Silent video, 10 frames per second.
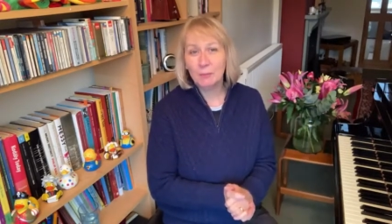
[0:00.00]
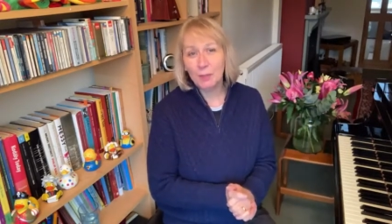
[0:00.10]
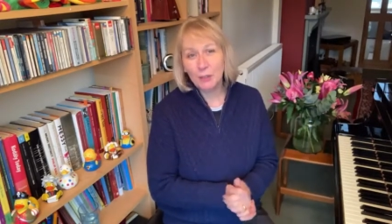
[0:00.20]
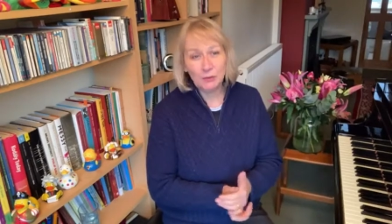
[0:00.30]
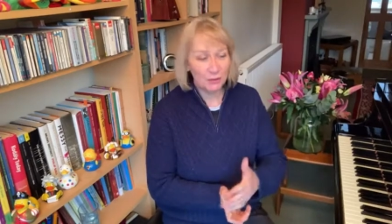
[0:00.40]

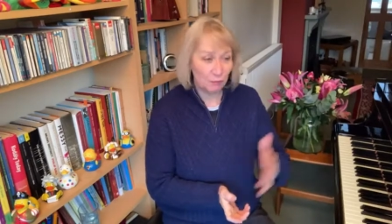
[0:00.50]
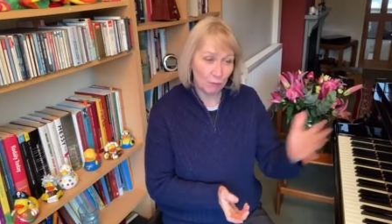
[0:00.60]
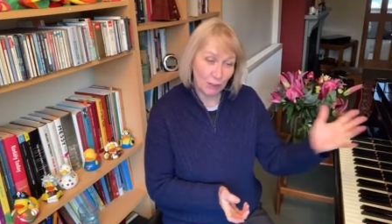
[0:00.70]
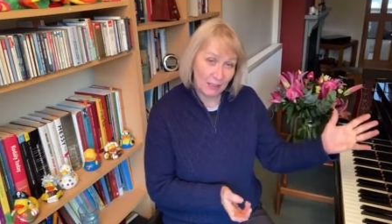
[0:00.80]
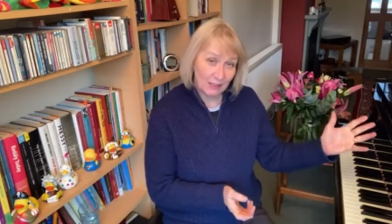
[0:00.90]
composers
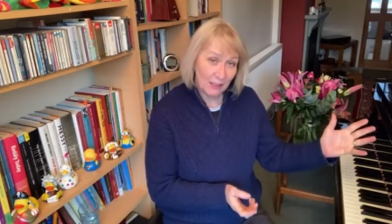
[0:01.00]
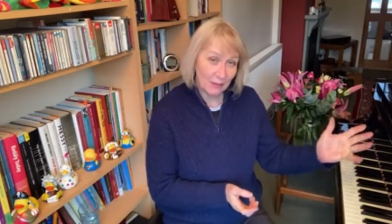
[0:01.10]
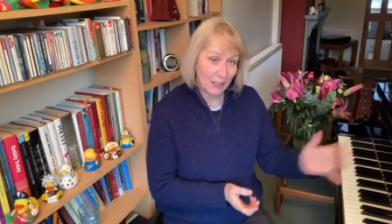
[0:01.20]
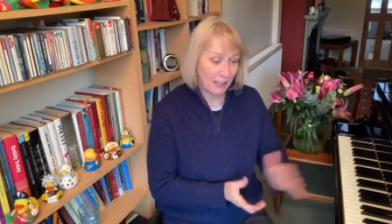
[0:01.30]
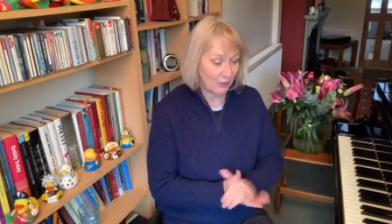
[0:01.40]
right
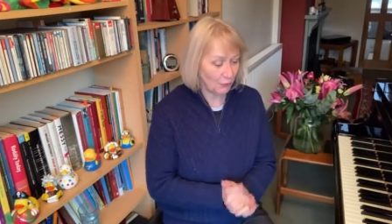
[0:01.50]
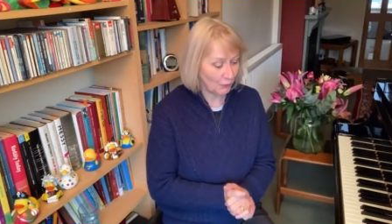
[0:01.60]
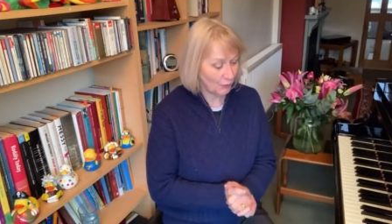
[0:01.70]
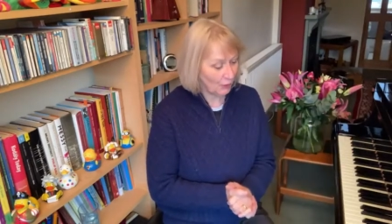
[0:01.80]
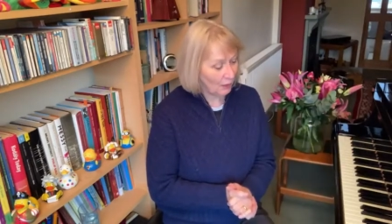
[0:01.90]
down the
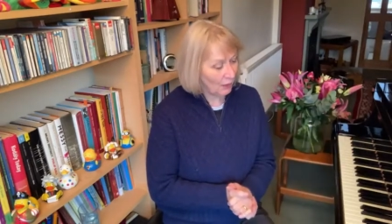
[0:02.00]
ages.